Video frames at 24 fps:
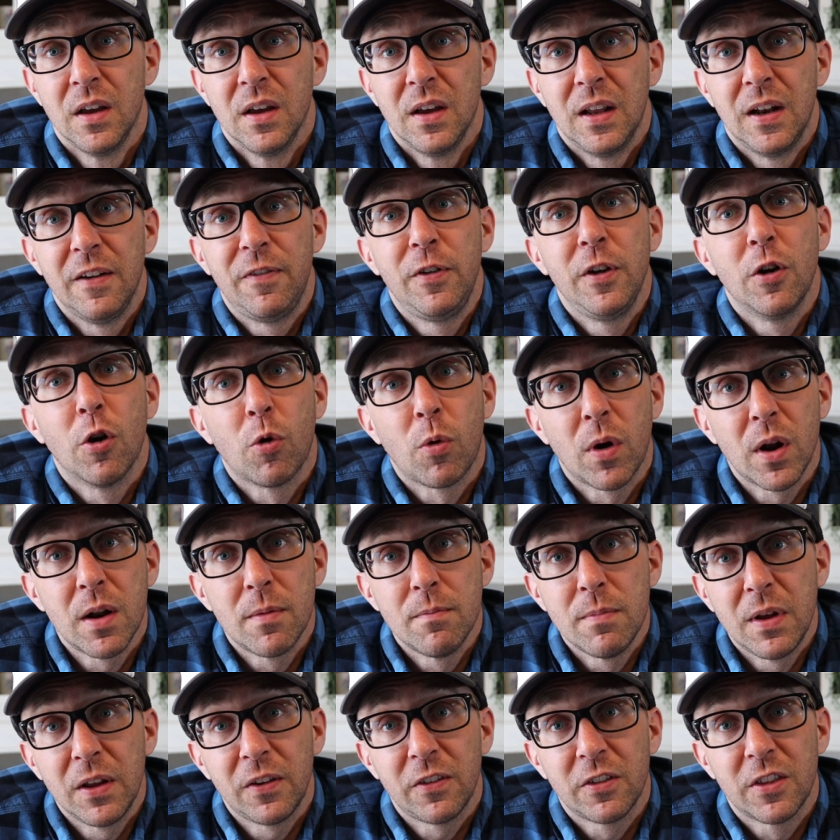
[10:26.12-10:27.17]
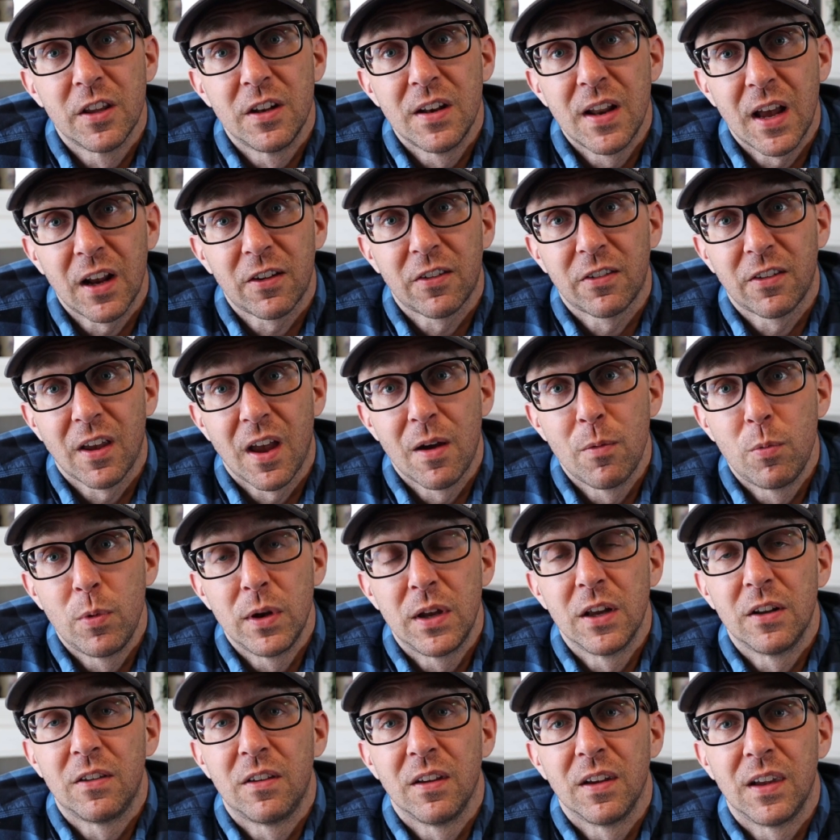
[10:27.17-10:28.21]
And if you don't want to miss the next time we
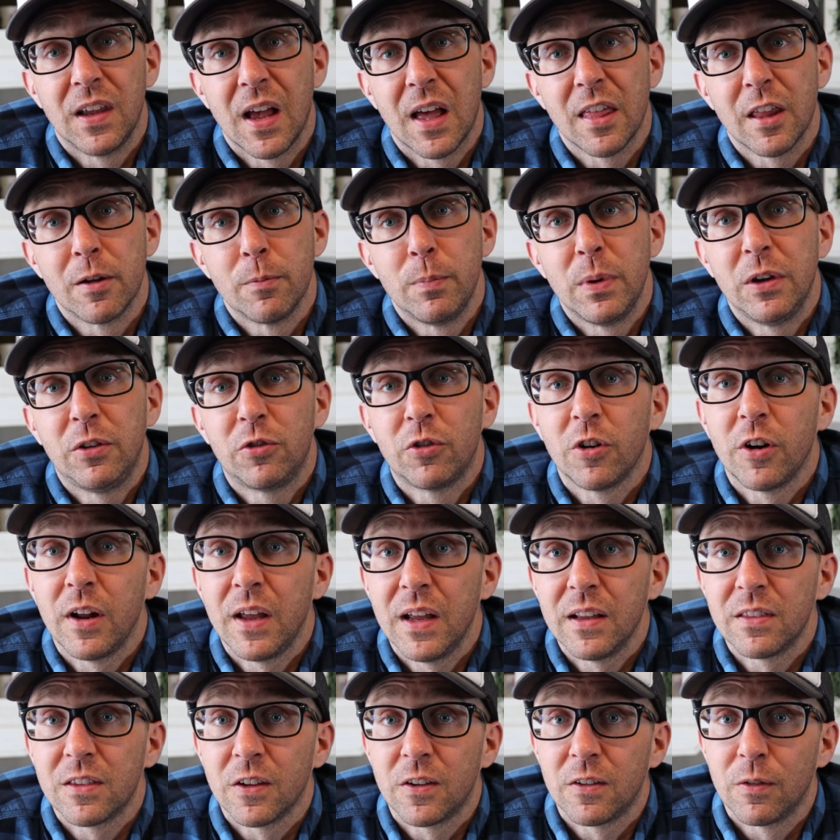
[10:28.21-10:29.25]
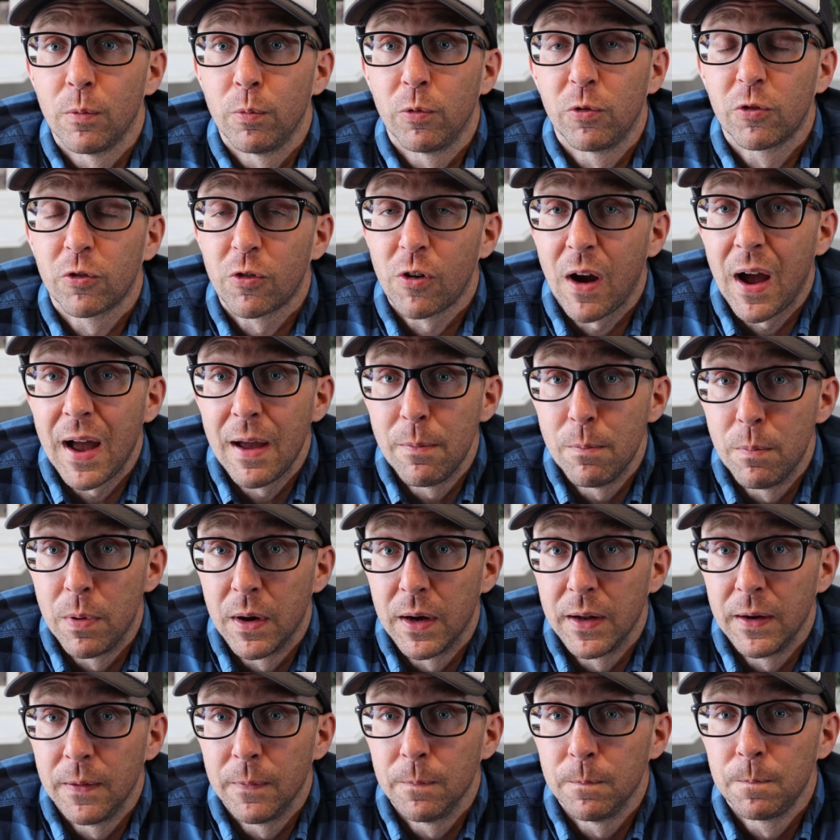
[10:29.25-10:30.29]
get together, be sure to hit the subscribe
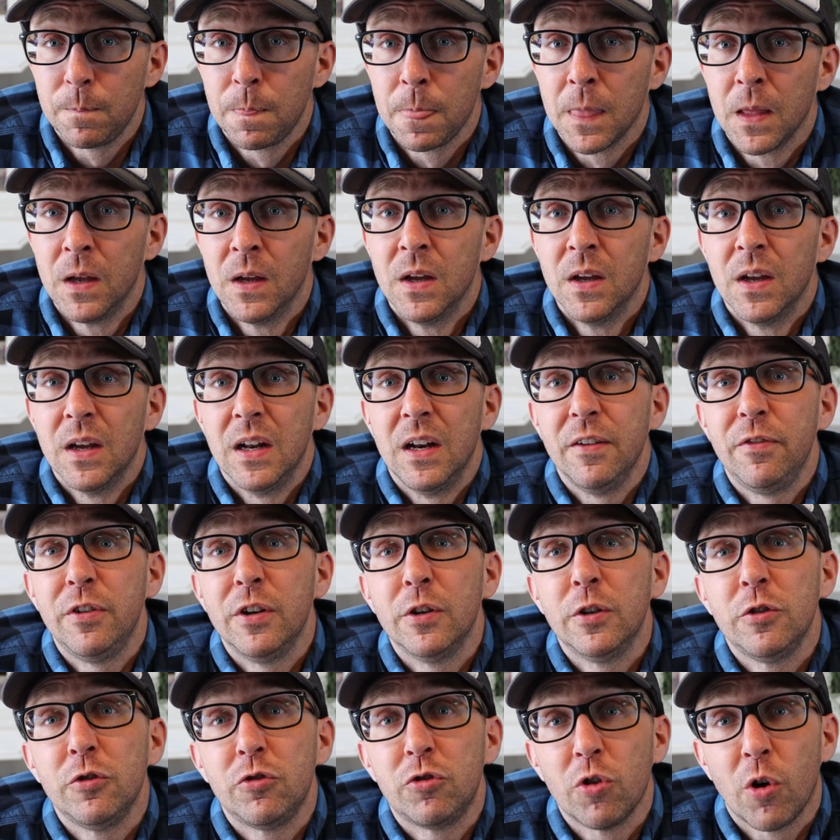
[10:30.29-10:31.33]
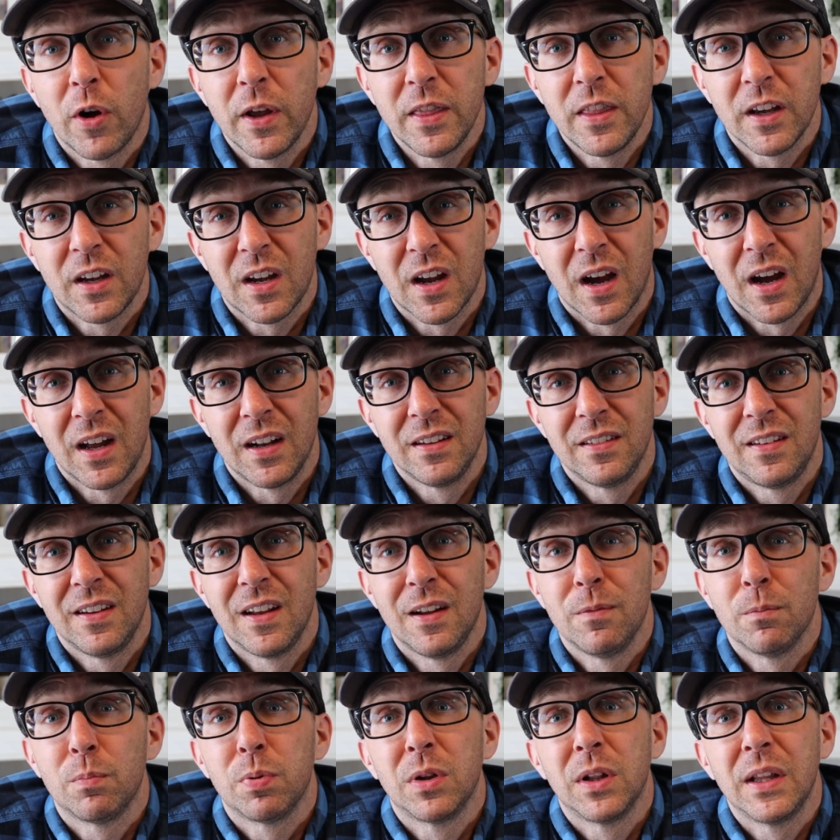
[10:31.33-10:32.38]
button. And if you enjoyed the
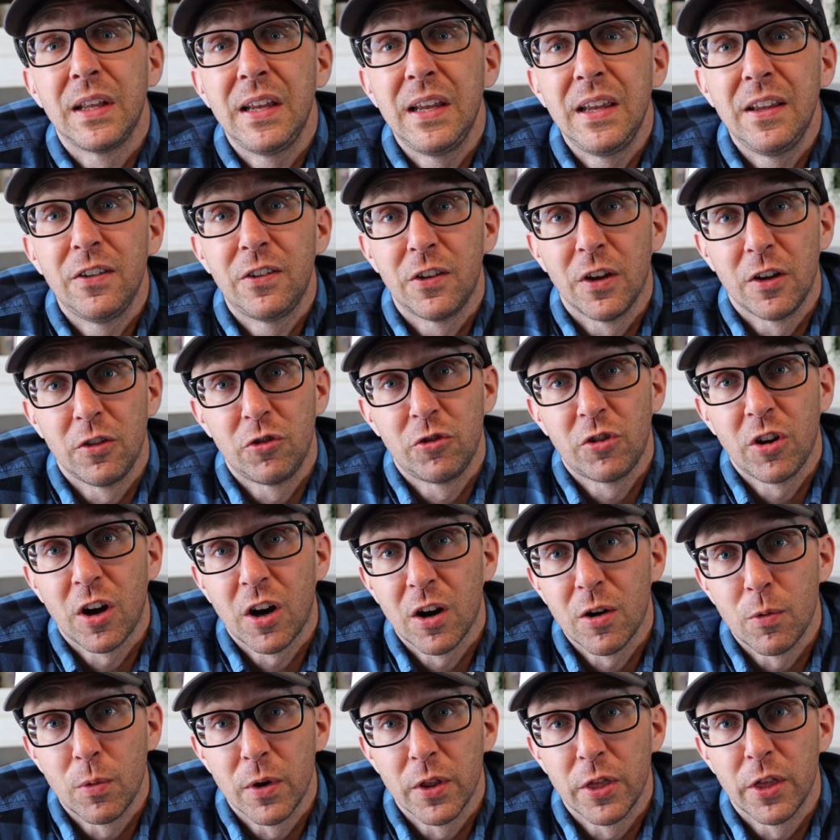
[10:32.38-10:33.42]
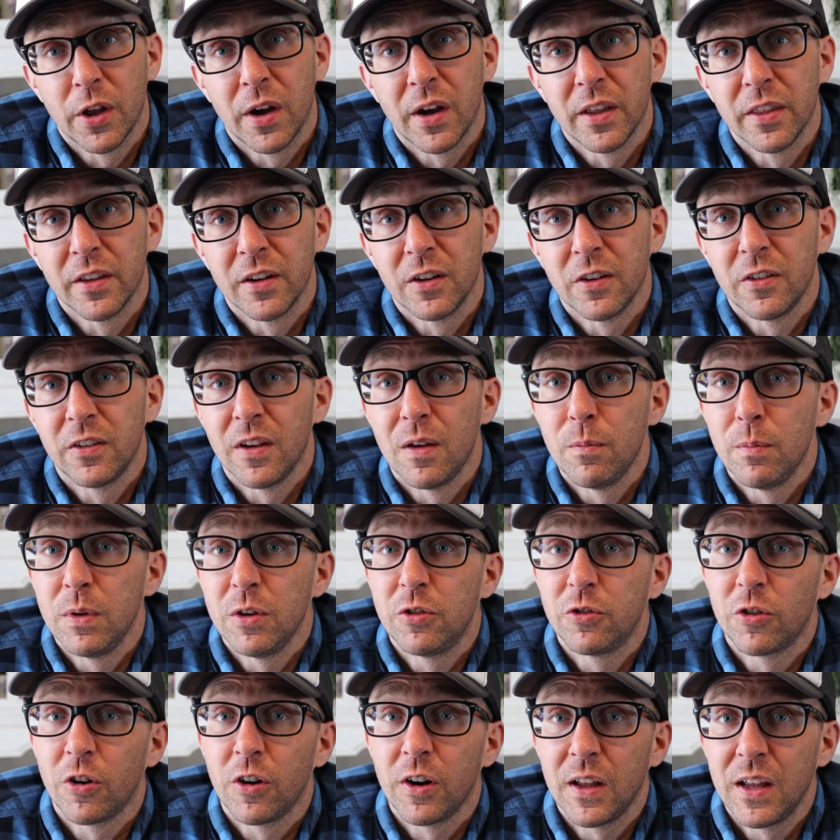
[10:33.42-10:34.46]
content, please share it with others and be
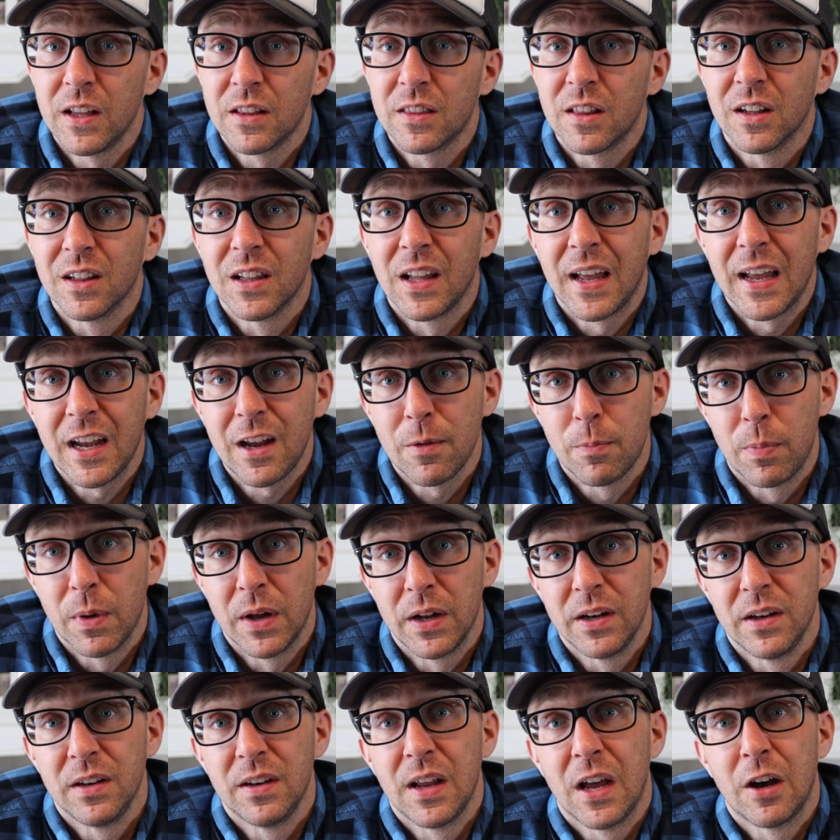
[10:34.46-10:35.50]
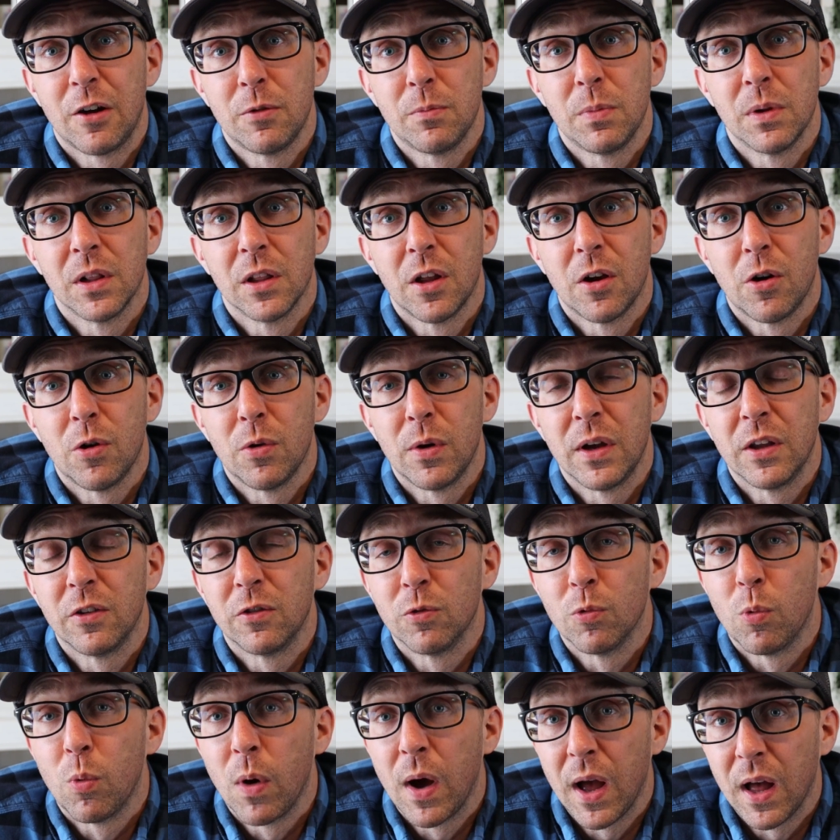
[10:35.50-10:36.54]
sure to hit the like button down below
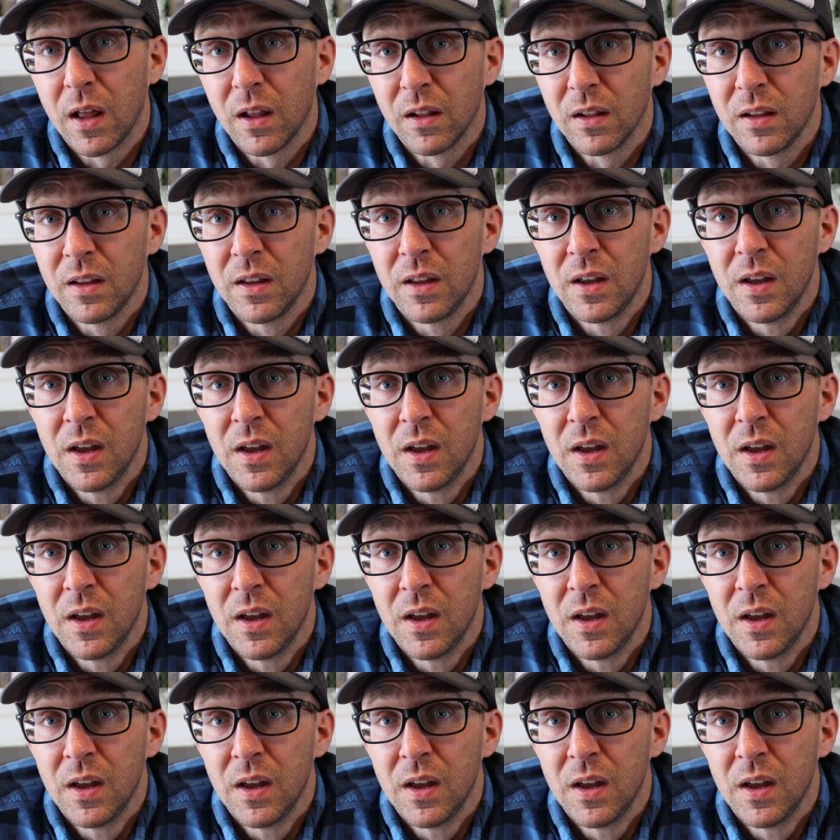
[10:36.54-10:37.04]
as well.